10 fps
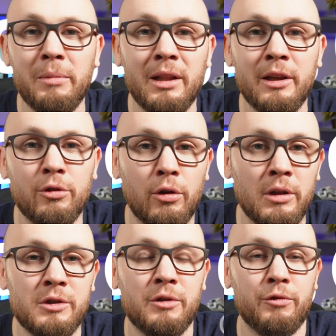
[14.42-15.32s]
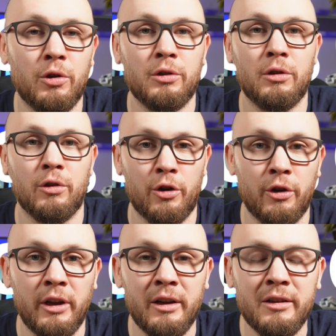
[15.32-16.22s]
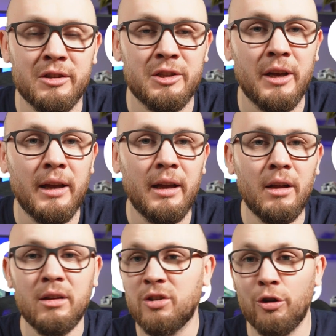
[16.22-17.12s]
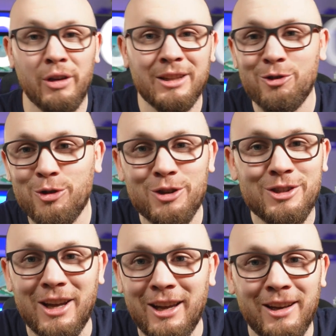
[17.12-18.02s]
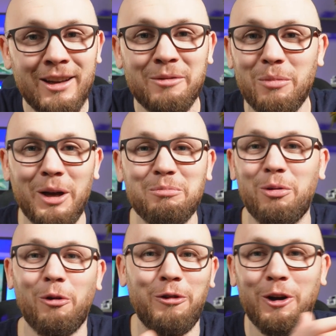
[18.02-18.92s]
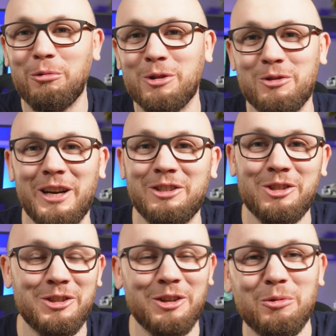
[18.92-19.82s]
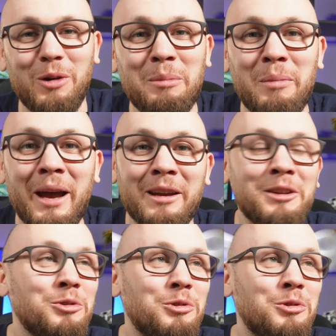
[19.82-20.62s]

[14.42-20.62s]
million of total earnings. Don't get too excited. My profile was registered way back in